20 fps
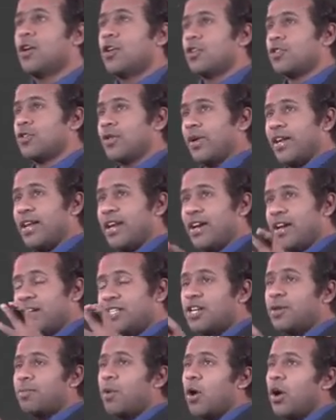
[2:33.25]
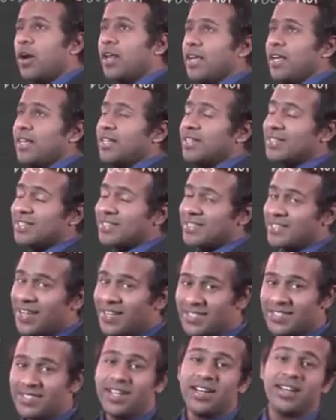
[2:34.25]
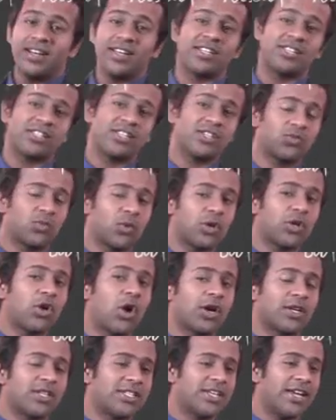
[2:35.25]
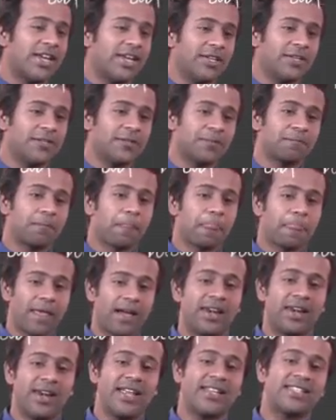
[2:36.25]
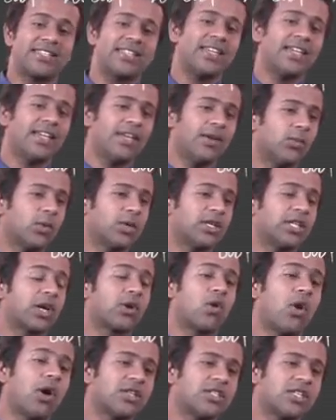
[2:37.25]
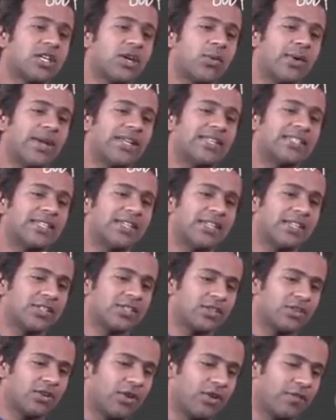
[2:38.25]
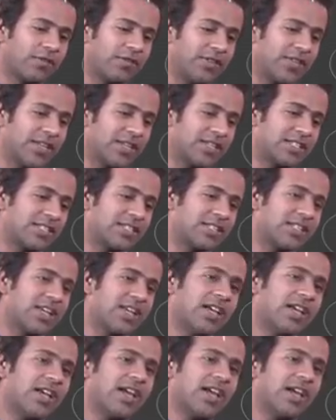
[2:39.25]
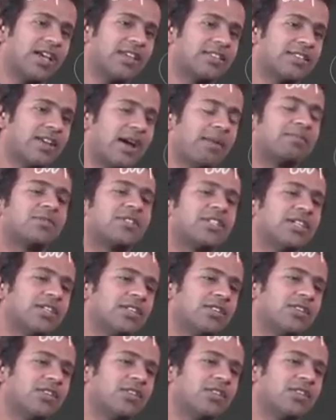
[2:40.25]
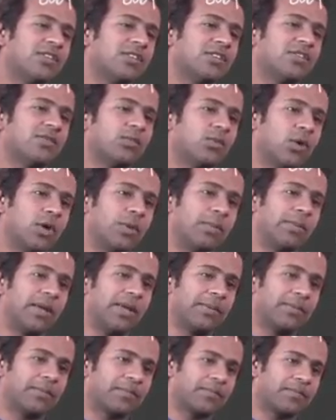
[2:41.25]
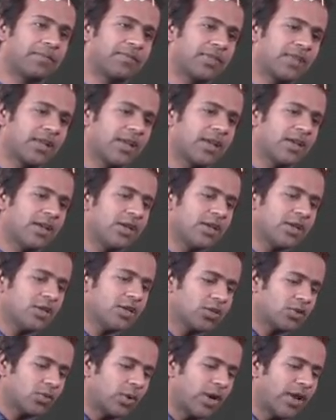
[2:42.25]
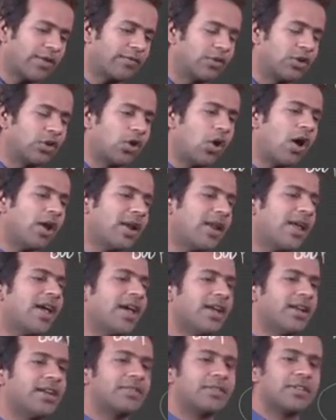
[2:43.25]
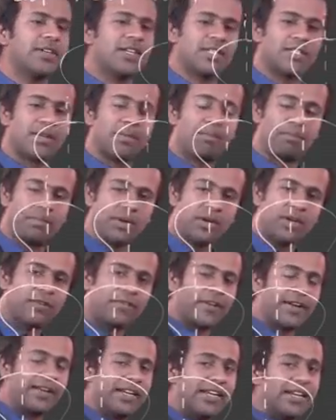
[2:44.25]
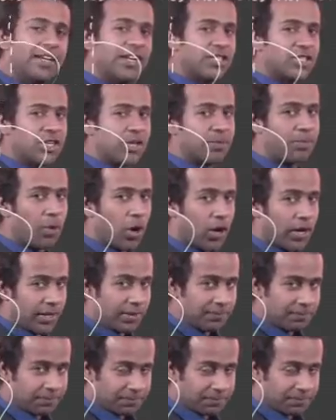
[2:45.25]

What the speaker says: So in a rigid body, since the distance would not change, let's see what the consequences of this assumption would be. So what I've drawn here is a perfectly rigid body.